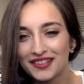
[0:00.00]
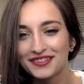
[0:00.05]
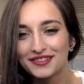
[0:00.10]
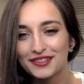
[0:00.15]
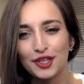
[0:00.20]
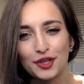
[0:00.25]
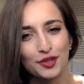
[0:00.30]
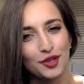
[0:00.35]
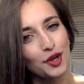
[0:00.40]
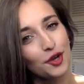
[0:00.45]

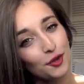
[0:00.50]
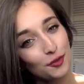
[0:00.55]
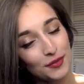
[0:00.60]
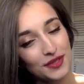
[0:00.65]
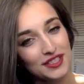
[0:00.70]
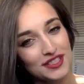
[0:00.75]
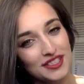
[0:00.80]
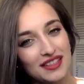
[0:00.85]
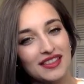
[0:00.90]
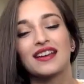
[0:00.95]
Don't hold me
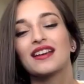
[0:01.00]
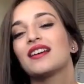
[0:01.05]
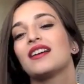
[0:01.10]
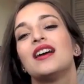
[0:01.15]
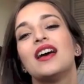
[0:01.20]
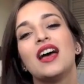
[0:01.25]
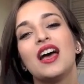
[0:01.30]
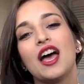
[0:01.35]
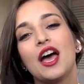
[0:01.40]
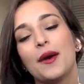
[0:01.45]
to that.
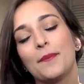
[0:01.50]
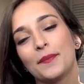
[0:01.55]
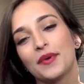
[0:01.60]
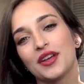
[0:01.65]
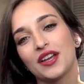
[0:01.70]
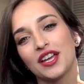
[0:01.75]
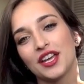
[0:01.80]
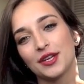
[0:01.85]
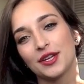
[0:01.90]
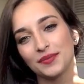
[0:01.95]
But
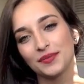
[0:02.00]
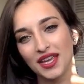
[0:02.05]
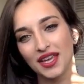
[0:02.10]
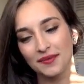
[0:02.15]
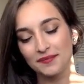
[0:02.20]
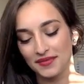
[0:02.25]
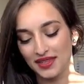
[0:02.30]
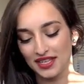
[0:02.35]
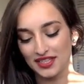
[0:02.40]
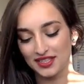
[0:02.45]
yeah,
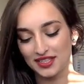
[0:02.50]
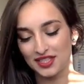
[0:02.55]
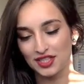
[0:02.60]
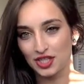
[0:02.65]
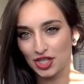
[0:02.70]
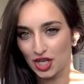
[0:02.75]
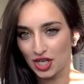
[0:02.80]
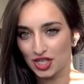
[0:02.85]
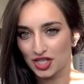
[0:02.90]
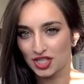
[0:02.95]
let's
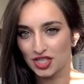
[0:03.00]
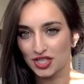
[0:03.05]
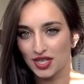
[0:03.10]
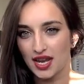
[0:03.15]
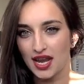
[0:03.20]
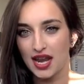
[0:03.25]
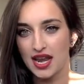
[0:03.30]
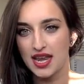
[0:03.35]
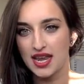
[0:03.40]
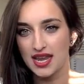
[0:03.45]
start
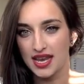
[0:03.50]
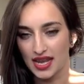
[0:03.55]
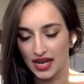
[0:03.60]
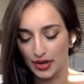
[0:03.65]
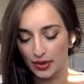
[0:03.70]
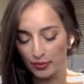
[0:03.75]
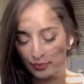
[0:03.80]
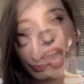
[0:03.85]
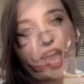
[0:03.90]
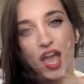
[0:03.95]
now.
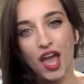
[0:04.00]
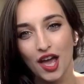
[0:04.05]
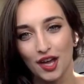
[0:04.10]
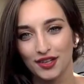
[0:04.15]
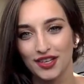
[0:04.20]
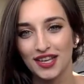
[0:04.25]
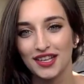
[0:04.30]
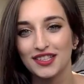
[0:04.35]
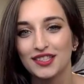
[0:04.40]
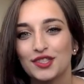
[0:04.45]

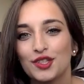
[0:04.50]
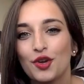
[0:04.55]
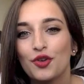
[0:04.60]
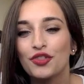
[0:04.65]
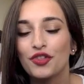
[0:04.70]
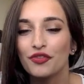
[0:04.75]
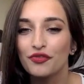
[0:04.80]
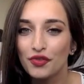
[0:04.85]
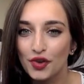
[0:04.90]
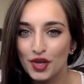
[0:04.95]
Okay, so
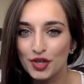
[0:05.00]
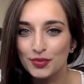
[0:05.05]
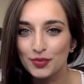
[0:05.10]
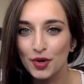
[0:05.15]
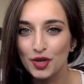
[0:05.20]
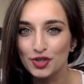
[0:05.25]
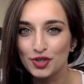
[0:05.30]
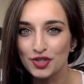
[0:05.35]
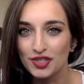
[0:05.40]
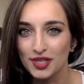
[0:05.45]
the first
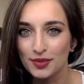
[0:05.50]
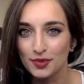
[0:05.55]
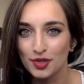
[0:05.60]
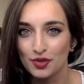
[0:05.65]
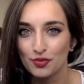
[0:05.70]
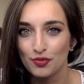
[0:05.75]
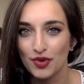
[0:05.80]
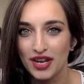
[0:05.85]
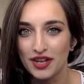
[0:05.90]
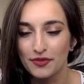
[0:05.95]
product I'm going
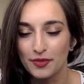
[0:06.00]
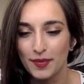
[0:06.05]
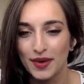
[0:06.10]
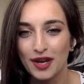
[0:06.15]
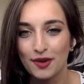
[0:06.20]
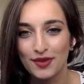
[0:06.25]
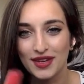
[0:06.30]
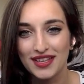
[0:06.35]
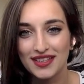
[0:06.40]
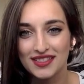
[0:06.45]
to rave
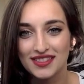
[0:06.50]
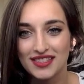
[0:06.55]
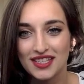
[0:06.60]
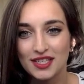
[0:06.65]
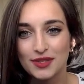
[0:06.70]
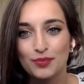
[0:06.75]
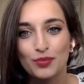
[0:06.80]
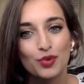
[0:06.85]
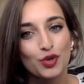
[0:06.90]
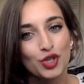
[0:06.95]
about is this
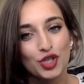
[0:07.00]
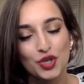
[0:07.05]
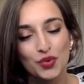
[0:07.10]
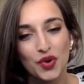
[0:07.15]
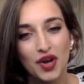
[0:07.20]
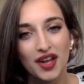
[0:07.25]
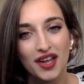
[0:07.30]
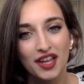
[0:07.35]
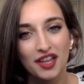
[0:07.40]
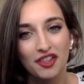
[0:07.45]

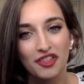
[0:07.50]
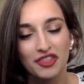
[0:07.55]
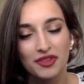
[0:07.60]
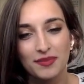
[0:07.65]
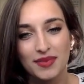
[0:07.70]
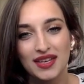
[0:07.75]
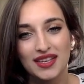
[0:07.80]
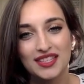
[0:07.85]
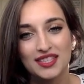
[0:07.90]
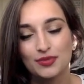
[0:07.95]
Bourjois Healthy
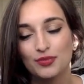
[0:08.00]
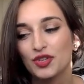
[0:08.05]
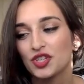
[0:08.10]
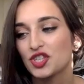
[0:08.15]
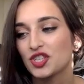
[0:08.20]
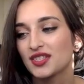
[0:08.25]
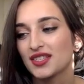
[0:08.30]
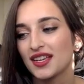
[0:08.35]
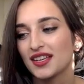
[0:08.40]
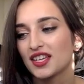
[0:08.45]
Mix, which
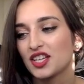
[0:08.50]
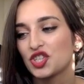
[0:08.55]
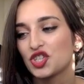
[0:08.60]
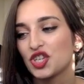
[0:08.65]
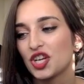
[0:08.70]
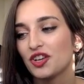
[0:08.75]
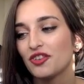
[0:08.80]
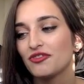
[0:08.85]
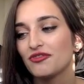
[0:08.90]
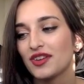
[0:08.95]
is like a
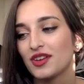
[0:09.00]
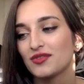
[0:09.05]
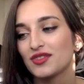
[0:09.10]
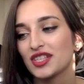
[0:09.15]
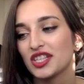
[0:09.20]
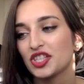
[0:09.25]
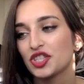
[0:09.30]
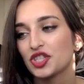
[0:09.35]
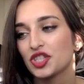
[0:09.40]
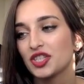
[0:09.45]
gel
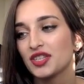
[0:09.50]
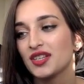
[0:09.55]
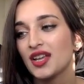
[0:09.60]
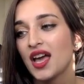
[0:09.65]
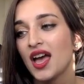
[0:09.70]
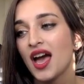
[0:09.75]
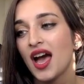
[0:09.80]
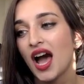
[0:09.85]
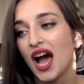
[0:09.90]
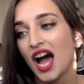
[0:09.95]
foundation.
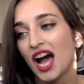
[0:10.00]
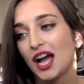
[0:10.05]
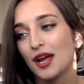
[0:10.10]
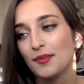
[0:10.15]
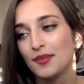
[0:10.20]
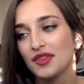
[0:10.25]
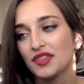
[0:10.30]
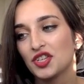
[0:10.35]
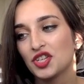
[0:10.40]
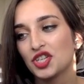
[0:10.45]
I'm
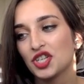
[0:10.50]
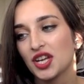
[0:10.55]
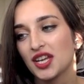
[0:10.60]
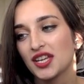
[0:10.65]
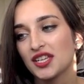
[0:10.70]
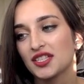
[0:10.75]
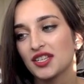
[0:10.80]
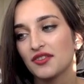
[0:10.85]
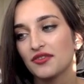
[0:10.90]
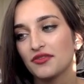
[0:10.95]
in the
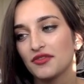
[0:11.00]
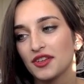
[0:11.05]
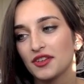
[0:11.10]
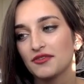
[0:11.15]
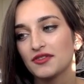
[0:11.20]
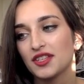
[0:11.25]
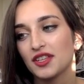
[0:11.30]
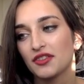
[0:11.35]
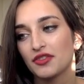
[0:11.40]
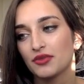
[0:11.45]
shade
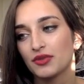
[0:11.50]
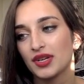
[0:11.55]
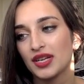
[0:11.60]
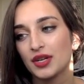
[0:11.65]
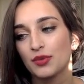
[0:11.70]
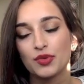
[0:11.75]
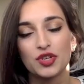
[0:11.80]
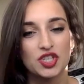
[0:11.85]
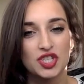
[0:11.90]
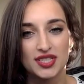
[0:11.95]
53,
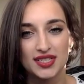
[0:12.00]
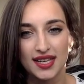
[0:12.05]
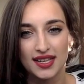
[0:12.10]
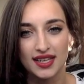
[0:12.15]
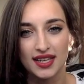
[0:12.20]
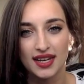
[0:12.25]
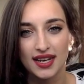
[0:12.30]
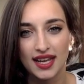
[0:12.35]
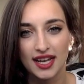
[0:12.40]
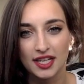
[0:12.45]
which is like
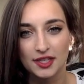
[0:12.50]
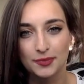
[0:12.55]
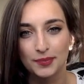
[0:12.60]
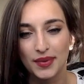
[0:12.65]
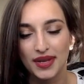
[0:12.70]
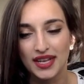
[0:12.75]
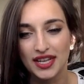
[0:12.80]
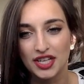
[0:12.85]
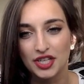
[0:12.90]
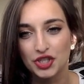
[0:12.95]
a light
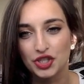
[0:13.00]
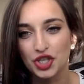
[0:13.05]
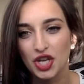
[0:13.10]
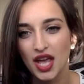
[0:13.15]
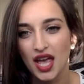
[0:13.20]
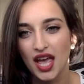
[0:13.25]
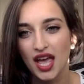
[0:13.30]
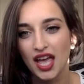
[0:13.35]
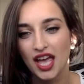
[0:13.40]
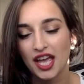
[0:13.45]
beige.
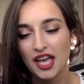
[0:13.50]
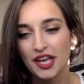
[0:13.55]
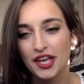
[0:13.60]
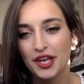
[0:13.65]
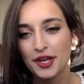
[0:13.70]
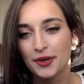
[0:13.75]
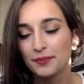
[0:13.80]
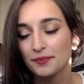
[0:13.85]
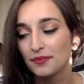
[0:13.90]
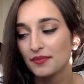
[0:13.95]

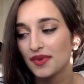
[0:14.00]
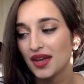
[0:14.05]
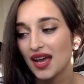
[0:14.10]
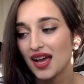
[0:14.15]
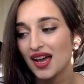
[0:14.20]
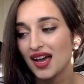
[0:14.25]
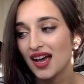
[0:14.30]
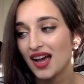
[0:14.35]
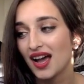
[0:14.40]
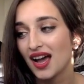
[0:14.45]

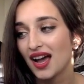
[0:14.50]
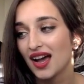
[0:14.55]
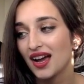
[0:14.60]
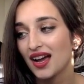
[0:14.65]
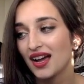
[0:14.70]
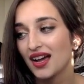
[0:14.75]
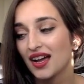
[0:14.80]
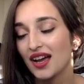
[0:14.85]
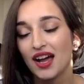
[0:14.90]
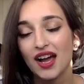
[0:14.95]

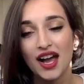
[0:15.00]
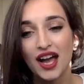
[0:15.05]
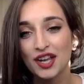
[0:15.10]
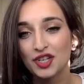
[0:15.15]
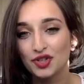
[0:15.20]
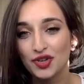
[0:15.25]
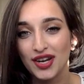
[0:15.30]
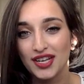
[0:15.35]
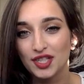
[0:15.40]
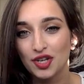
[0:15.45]
I
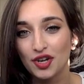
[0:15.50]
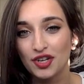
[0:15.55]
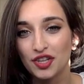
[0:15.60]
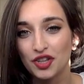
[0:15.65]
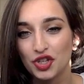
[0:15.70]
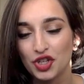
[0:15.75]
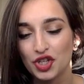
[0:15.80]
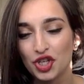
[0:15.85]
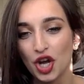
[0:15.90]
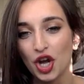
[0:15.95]
tried it on in the
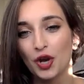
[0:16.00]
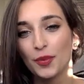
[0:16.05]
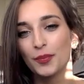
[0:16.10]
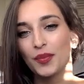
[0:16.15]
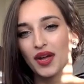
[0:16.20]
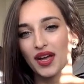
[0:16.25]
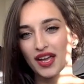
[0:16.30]
shop.